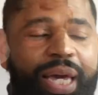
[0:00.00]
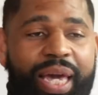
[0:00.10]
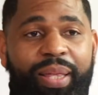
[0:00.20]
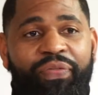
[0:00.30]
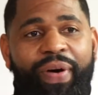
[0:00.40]

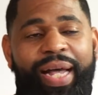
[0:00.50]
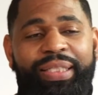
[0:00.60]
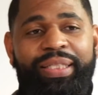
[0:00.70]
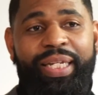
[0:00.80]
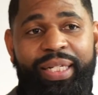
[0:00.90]
And if I
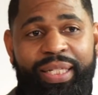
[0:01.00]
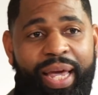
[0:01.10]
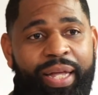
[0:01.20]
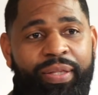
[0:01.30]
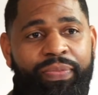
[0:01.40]
did
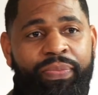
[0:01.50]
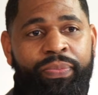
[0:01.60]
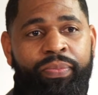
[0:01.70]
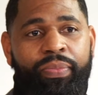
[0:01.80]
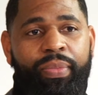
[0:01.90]
that
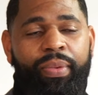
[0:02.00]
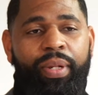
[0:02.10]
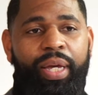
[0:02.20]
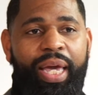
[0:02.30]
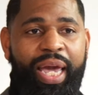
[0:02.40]

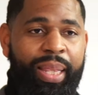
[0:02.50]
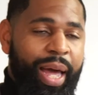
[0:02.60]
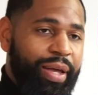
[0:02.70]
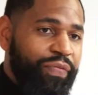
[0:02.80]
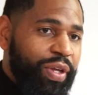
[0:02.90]
and
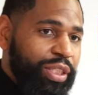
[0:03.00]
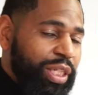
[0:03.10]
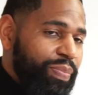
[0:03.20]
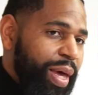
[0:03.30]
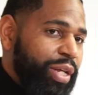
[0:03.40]
I
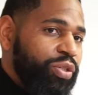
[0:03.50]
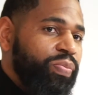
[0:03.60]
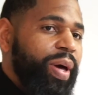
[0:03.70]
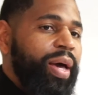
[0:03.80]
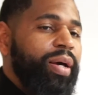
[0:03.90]
eventually paid you
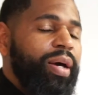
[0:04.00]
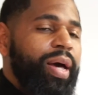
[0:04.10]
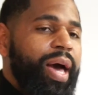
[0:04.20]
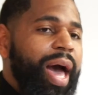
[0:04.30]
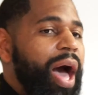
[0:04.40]
back,
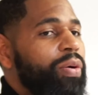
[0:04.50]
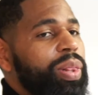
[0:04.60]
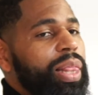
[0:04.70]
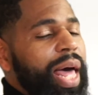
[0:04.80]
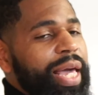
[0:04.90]
how
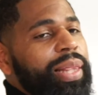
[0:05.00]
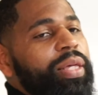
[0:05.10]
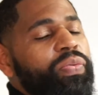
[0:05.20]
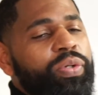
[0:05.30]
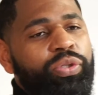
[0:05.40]
likely
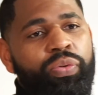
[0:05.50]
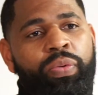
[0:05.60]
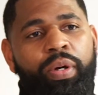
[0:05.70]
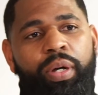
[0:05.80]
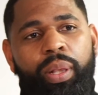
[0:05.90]
would you
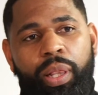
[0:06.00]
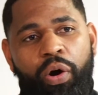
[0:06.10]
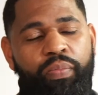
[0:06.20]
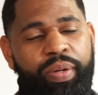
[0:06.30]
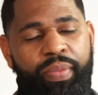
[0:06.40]

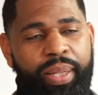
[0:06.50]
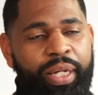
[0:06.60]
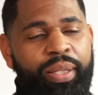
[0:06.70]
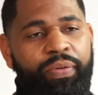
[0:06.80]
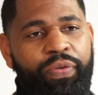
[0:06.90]
loan me money
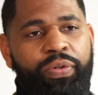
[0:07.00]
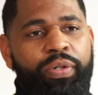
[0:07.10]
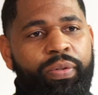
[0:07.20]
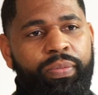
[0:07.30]
in the future?